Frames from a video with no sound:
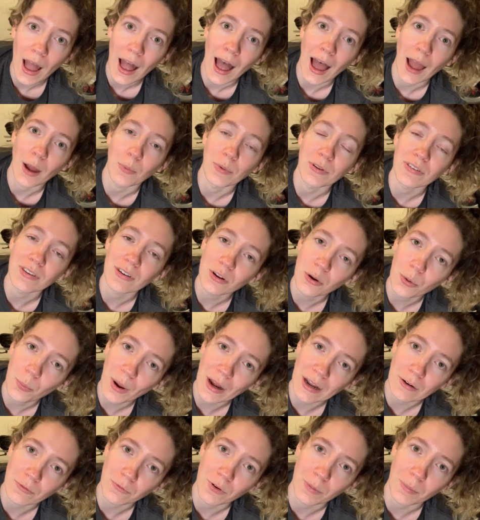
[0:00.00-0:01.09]
I was still
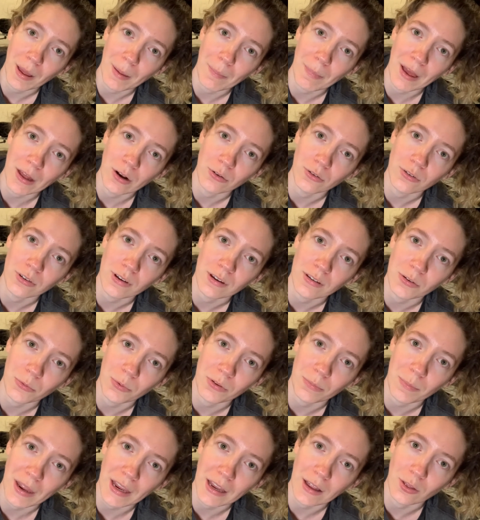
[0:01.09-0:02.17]
waiting for my pedals because it was
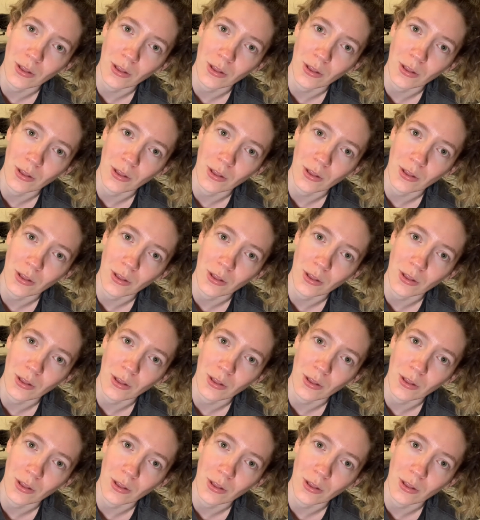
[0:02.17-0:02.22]
making